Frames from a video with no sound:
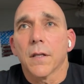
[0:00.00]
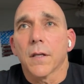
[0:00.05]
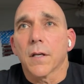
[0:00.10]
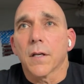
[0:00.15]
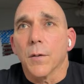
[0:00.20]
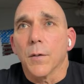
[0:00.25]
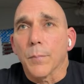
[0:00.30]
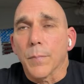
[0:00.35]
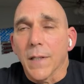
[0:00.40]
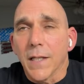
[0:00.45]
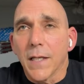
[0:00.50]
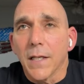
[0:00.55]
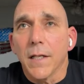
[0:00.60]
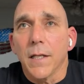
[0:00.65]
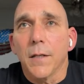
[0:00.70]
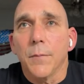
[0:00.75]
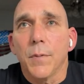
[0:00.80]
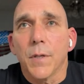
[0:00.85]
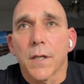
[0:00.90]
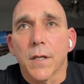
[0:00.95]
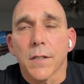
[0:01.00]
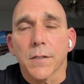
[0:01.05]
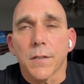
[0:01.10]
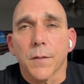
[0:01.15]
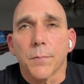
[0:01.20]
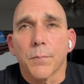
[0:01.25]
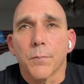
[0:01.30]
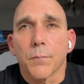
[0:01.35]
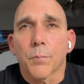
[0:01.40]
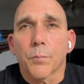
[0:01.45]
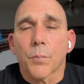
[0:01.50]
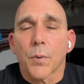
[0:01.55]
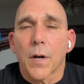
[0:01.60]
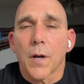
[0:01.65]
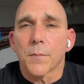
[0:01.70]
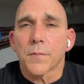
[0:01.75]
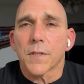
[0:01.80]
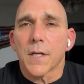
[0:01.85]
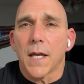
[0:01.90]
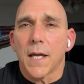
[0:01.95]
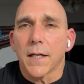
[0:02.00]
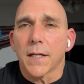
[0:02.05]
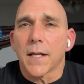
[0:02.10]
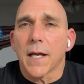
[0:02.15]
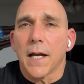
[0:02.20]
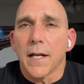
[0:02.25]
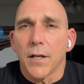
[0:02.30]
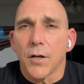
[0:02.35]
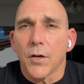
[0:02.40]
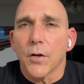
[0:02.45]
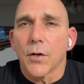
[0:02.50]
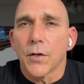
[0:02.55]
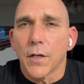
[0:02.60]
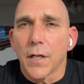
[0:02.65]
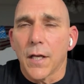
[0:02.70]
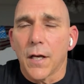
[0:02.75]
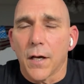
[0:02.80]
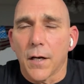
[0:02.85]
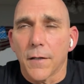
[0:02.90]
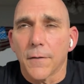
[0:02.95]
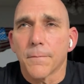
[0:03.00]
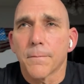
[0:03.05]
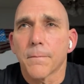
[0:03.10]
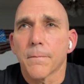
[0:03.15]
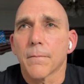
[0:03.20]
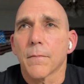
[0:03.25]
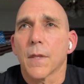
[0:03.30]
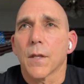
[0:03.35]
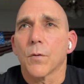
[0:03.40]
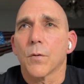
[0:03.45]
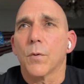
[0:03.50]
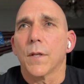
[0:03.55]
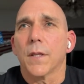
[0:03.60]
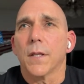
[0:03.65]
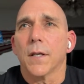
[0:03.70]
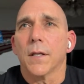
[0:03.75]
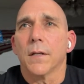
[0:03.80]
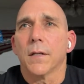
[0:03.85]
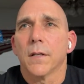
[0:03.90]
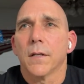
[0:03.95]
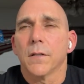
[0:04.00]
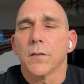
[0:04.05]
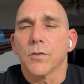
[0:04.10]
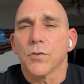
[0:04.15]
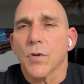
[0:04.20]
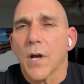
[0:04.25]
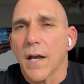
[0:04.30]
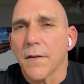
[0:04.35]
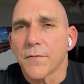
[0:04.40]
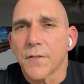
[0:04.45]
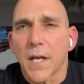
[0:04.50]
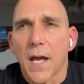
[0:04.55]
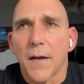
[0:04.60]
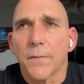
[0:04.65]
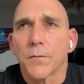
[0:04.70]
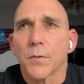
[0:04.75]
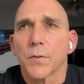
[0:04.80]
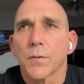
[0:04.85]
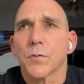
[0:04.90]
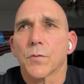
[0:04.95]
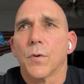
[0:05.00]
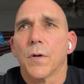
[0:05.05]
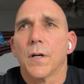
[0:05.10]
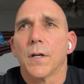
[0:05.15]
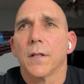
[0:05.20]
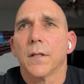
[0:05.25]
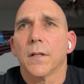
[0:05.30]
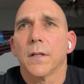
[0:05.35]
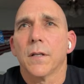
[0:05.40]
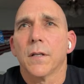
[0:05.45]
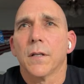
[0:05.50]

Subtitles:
completely because of problems I had kind of early on with it. Drive shaft was one,